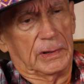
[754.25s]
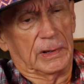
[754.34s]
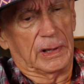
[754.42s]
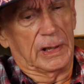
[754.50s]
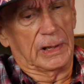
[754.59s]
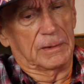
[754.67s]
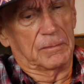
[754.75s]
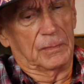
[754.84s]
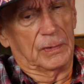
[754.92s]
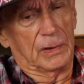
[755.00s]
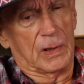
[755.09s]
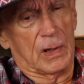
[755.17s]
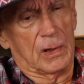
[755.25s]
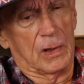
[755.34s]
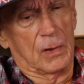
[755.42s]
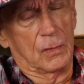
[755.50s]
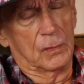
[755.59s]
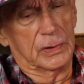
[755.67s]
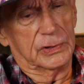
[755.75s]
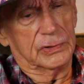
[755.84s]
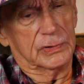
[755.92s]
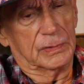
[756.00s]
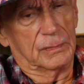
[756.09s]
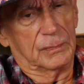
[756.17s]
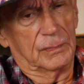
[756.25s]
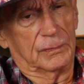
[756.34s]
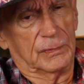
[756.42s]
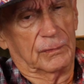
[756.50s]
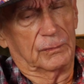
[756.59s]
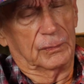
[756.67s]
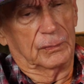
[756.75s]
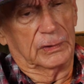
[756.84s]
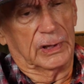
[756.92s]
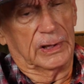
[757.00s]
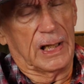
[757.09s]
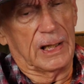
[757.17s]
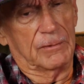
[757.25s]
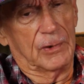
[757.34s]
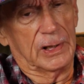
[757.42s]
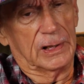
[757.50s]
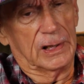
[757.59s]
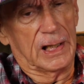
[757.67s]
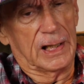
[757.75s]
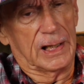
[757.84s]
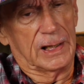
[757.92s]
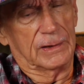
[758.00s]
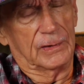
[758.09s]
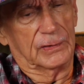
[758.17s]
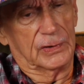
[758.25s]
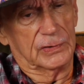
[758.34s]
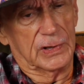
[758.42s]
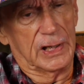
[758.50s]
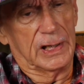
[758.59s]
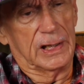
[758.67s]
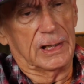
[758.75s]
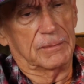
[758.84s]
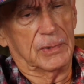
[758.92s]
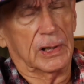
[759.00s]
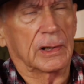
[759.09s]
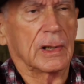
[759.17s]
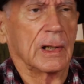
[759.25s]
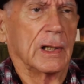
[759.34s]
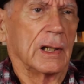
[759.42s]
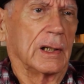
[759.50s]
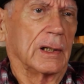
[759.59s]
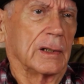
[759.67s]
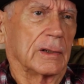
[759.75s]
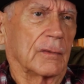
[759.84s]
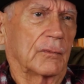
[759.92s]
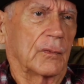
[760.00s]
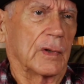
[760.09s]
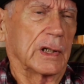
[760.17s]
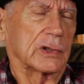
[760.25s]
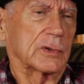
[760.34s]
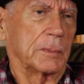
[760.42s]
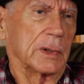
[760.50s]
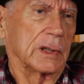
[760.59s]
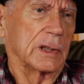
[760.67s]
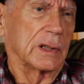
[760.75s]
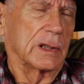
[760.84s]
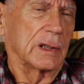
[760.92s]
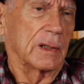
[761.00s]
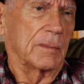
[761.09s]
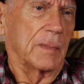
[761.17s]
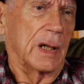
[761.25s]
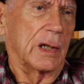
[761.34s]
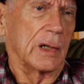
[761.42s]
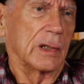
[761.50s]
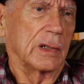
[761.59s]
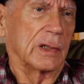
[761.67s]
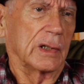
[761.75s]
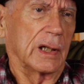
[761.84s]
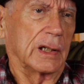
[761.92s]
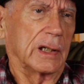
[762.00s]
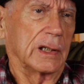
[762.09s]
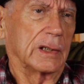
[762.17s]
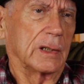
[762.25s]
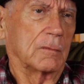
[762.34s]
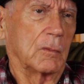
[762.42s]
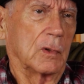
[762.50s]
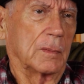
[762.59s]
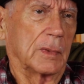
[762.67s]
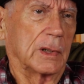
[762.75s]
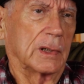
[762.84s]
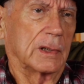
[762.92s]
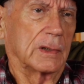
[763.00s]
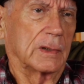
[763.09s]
And our oldest, the direct line of the name, the Frenchman married an Indian woman.